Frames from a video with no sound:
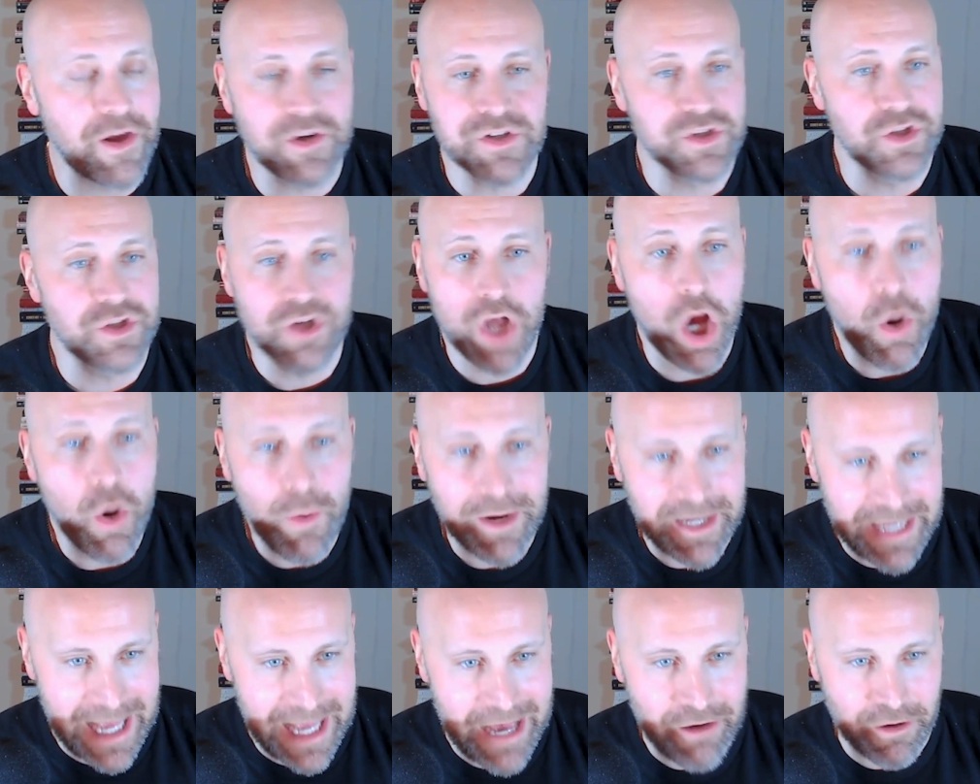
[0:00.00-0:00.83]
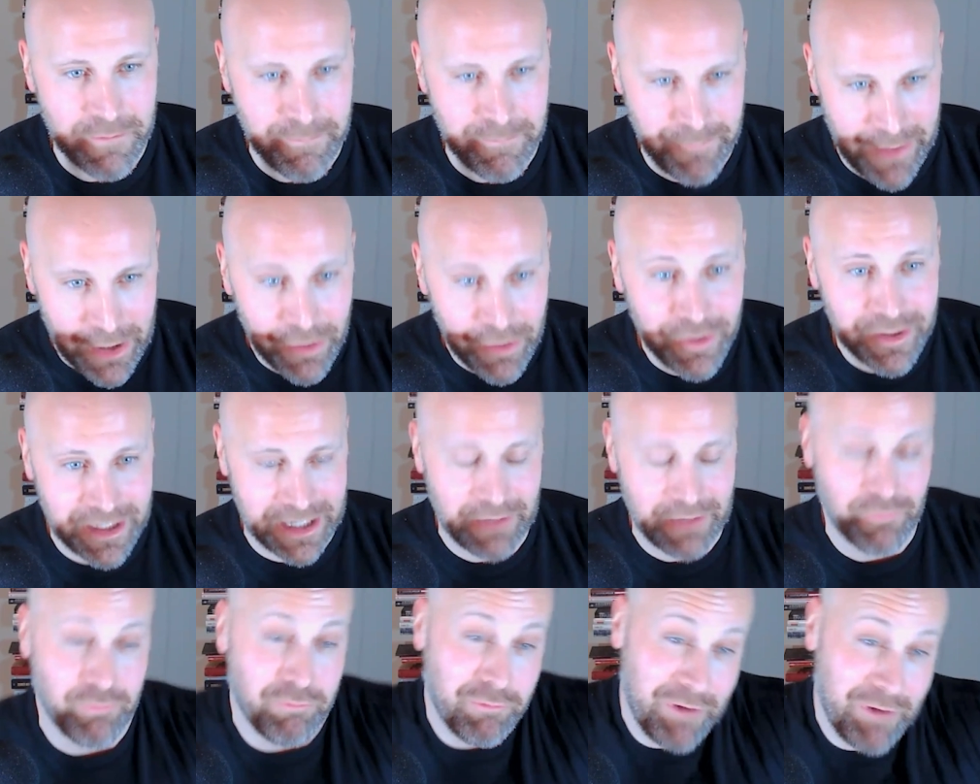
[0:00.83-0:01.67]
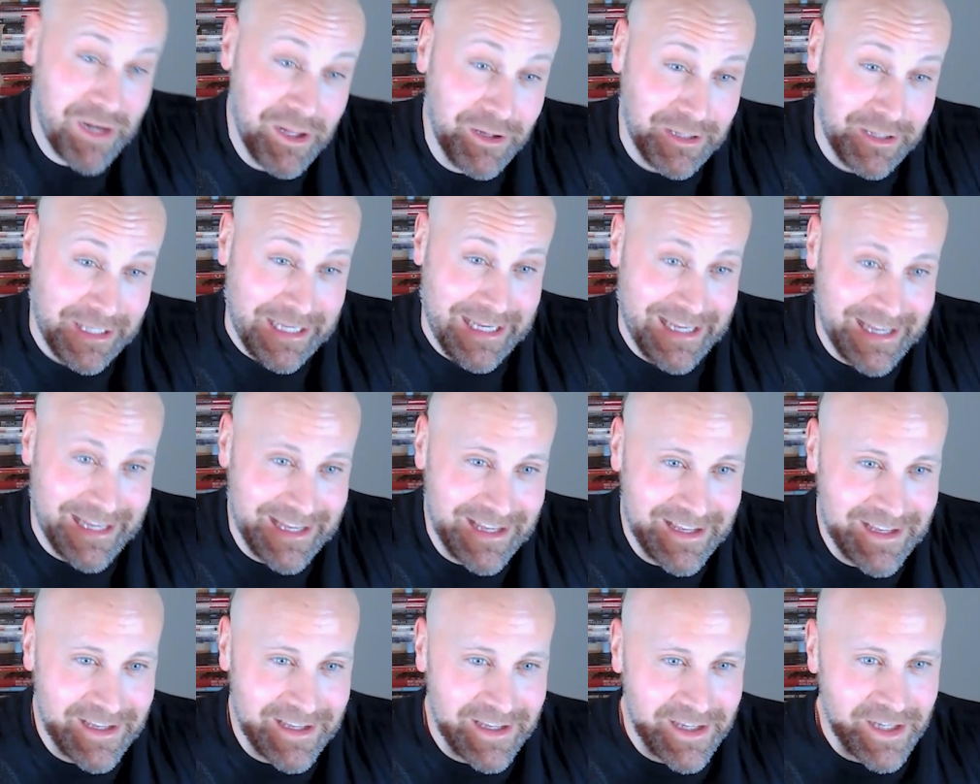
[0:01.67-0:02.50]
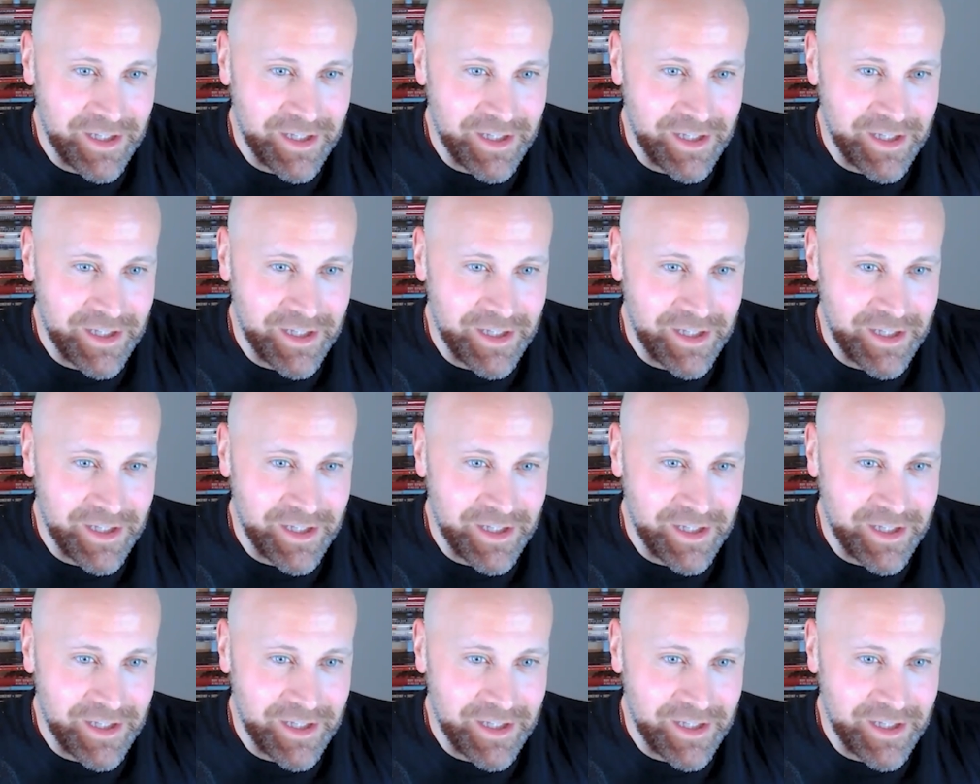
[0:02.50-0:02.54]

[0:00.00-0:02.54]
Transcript: there's no accountability really